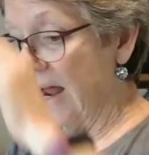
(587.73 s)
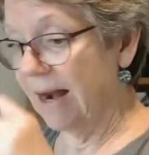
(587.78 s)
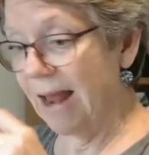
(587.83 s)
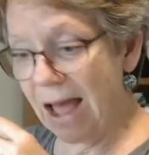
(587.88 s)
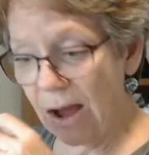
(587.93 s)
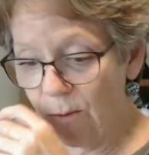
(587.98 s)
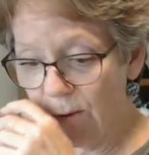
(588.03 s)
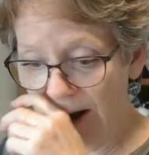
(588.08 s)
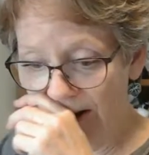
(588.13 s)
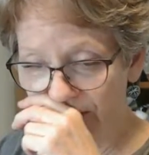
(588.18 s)

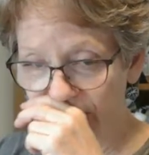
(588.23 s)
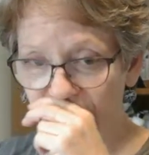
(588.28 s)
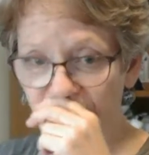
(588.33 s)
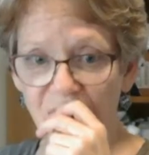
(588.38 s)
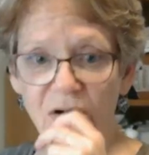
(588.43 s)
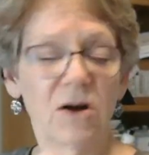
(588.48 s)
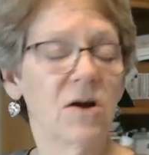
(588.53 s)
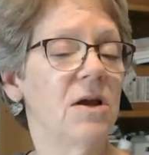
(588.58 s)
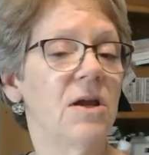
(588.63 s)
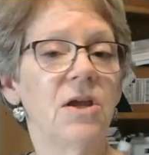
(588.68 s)

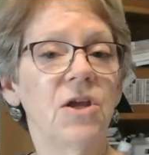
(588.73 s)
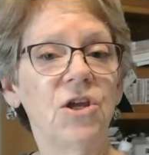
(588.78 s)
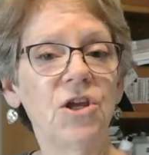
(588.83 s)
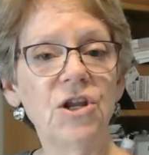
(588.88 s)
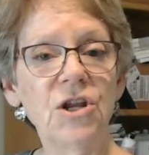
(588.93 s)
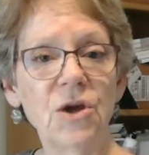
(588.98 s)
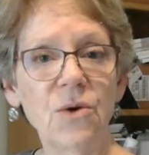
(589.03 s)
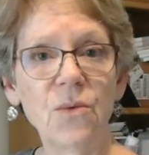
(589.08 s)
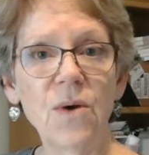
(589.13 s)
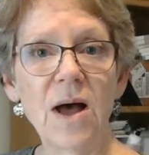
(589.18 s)
However, you
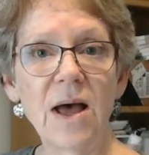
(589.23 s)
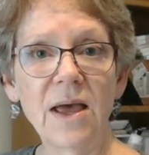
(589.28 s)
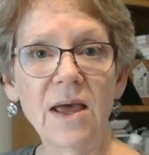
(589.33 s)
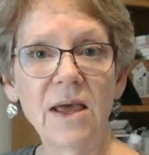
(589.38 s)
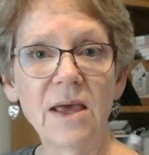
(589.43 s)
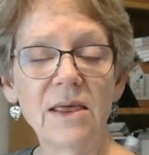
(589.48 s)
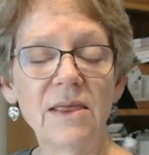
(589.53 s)
know what?